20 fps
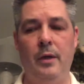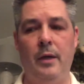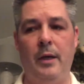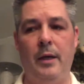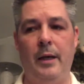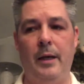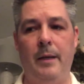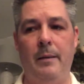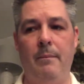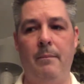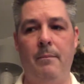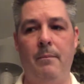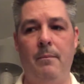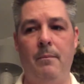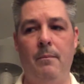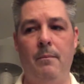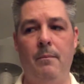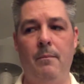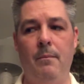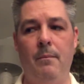
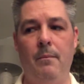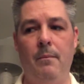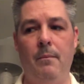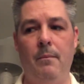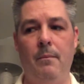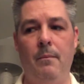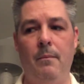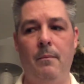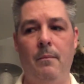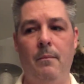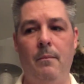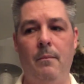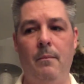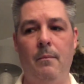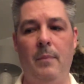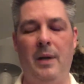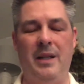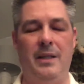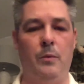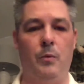
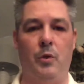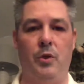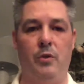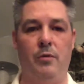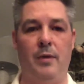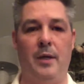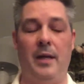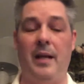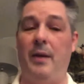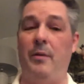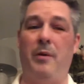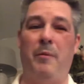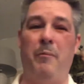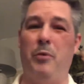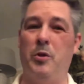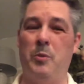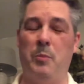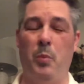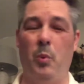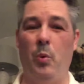I didn't want to do that. Anyway, I
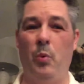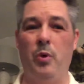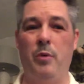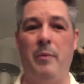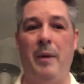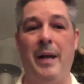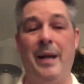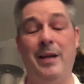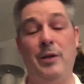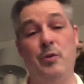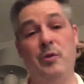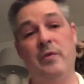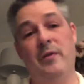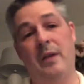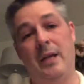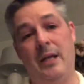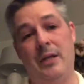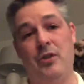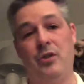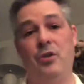postponed my entry for
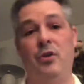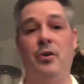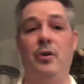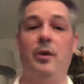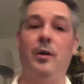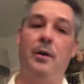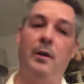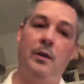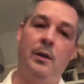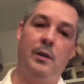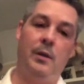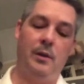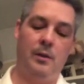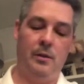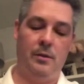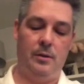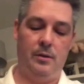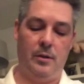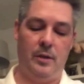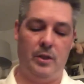last year
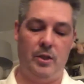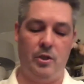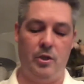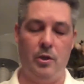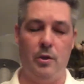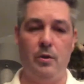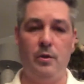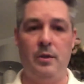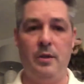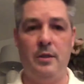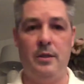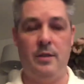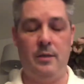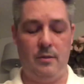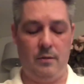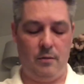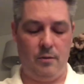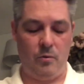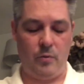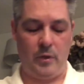to this year, this
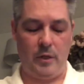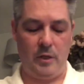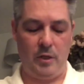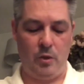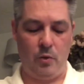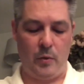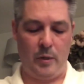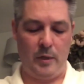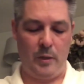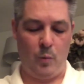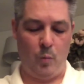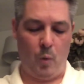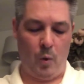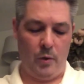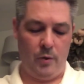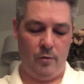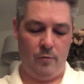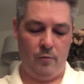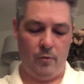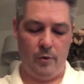2021
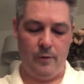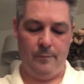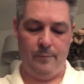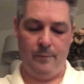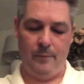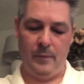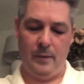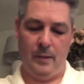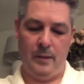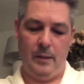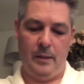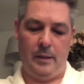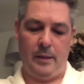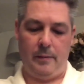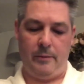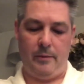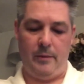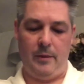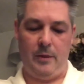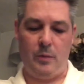run.
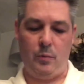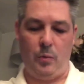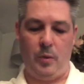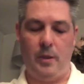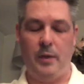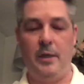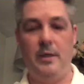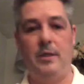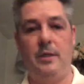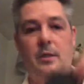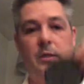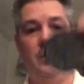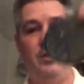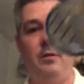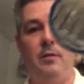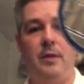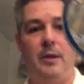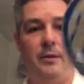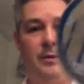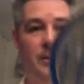Anyway, this one is the
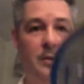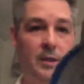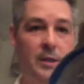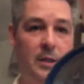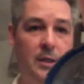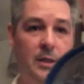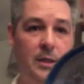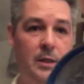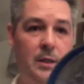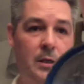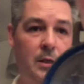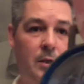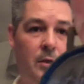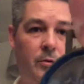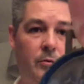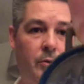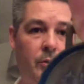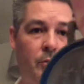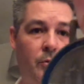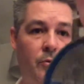2018
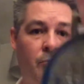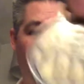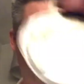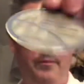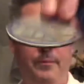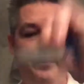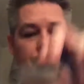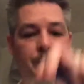Great North Run.